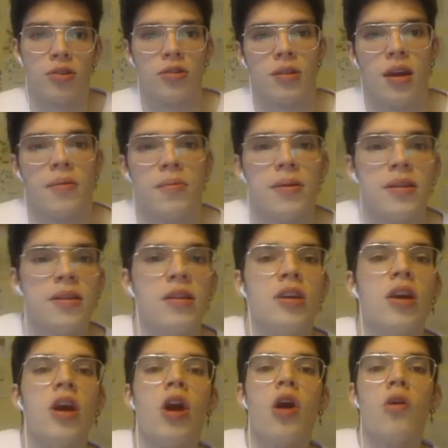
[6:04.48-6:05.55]
topics,
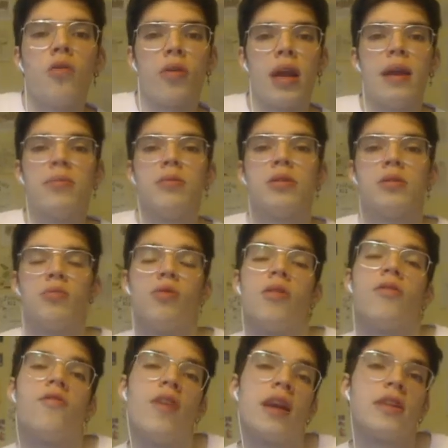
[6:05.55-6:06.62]
were able to more
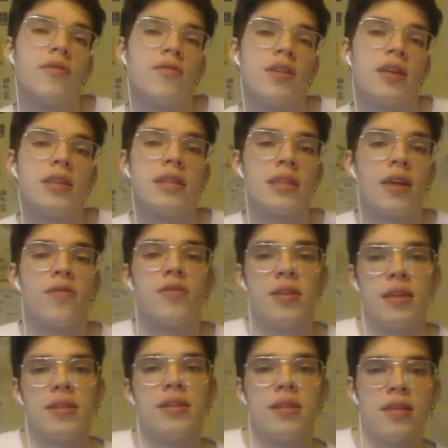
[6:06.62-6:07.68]
effectively
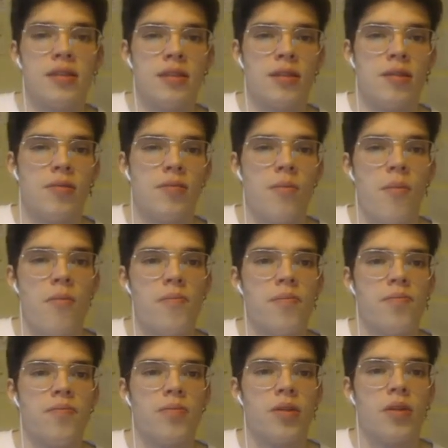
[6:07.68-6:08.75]
self-distance.
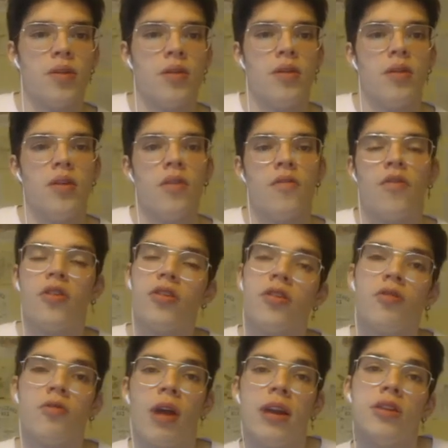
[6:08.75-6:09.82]
Further,
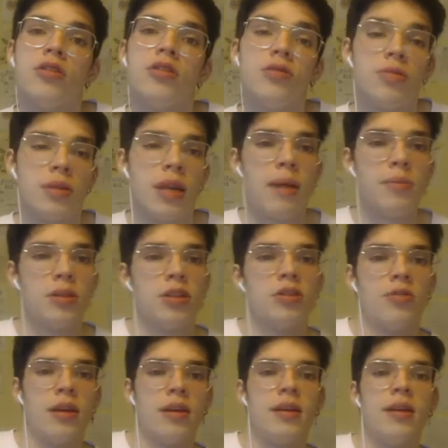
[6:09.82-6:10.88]
writers who
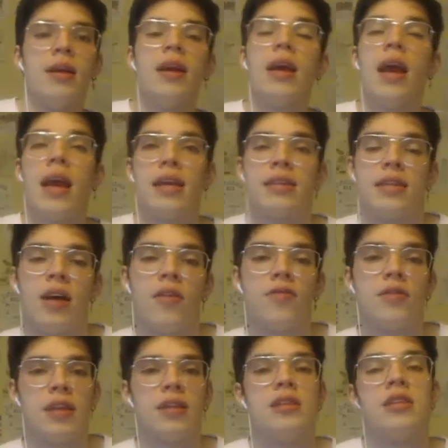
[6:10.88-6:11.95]
demonstrated a
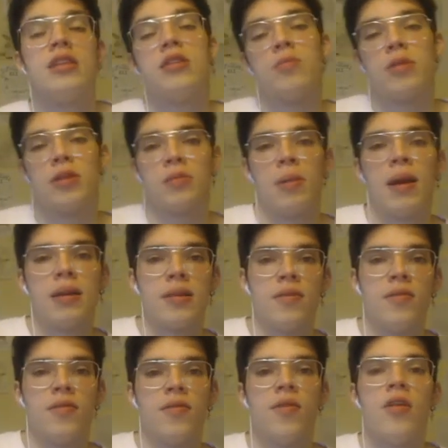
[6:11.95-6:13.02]
self-distance perspective
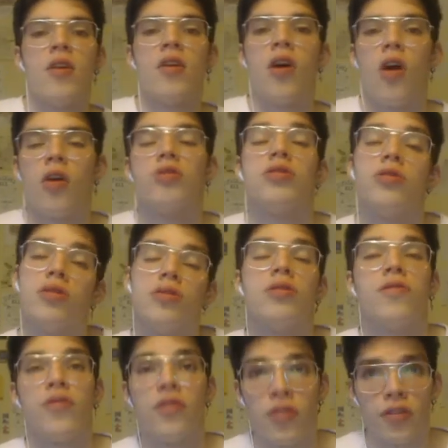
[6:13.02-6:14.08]
also used
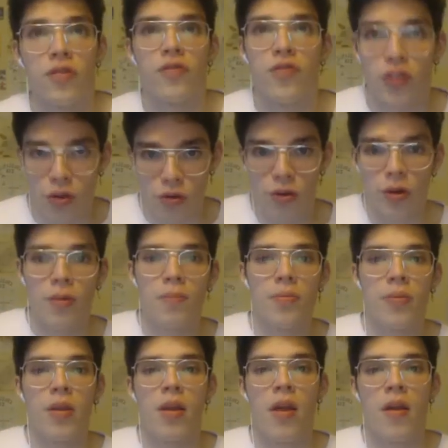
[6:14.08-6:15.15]
fewer
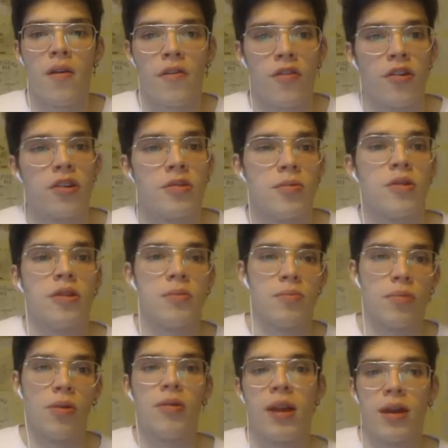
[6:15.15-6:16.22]
first-person
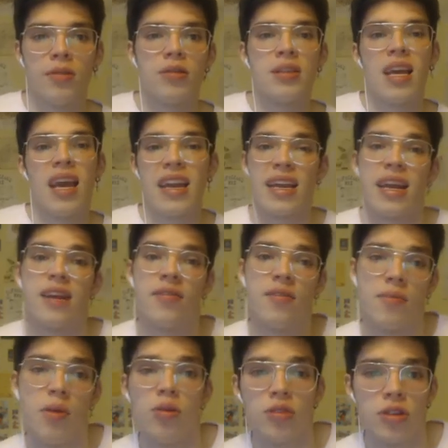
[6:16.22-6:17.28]
pronouns and negative
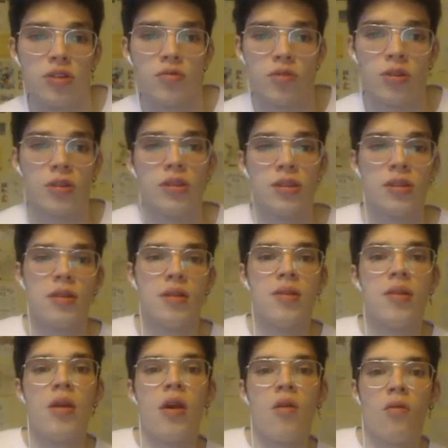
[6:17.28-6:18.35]
emotion words,
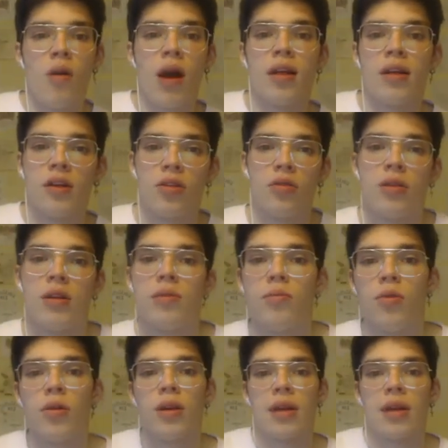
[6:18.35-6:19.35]
while including more